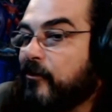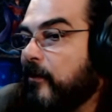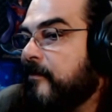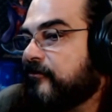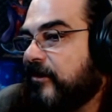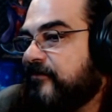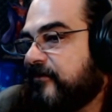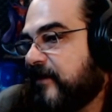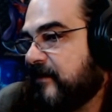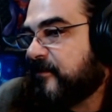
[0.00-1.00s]
Criminal
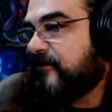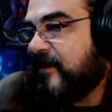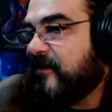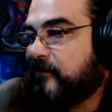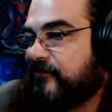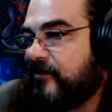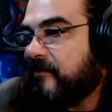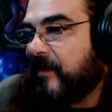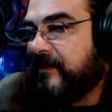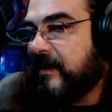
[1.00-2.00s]
justice experts say they were
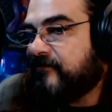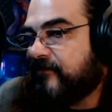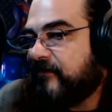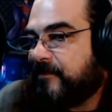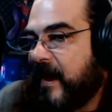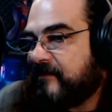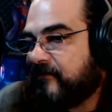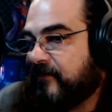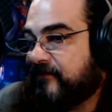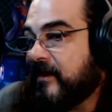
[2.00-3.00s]
stunned by the agency's
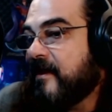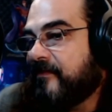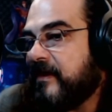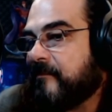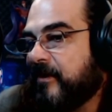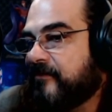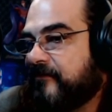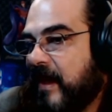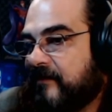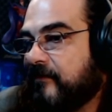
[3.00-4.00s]
practices. They compared
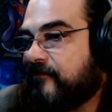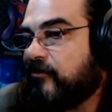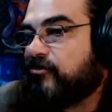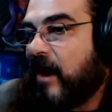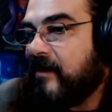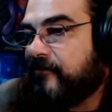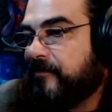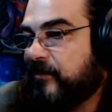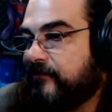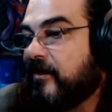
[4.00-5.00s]
the tactics to child
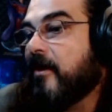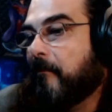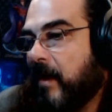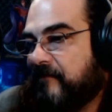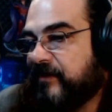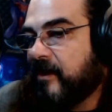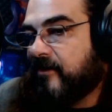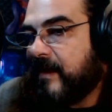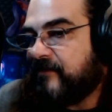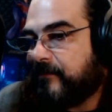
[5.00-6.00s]
abuse, mafia
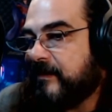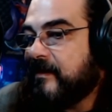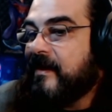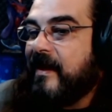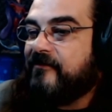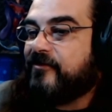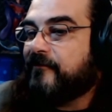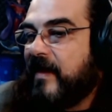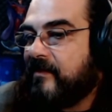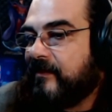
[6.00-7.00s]
harassment, and
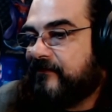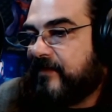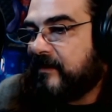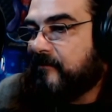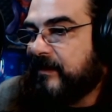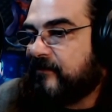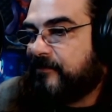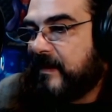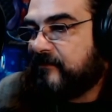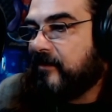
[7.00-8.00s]
surveillance that could be
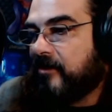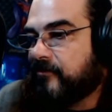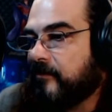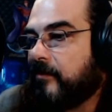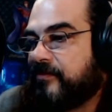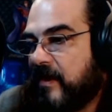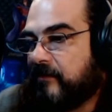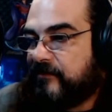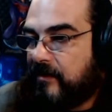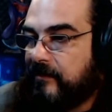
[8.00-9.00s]
expected under an
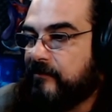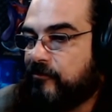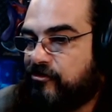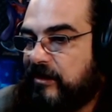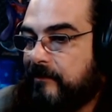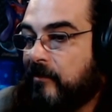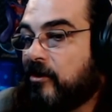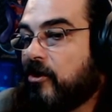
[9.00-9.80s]
authoritarian regime.